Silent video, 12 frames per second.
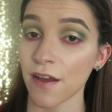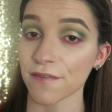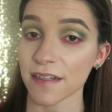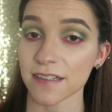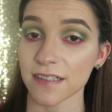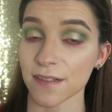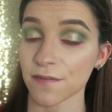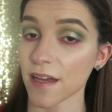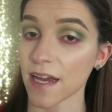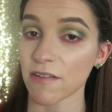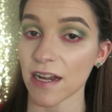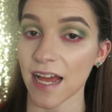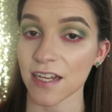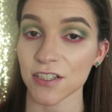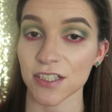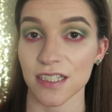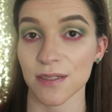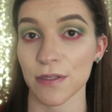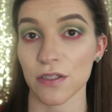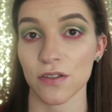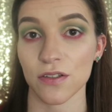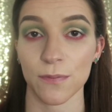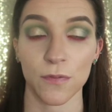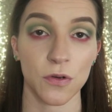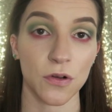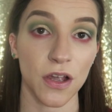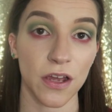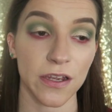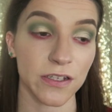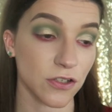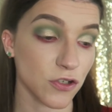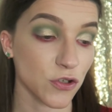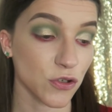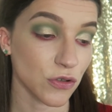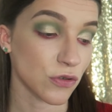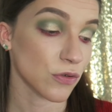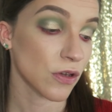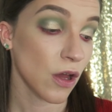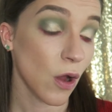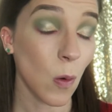Fantasy Fairy lashes because I'm not going to do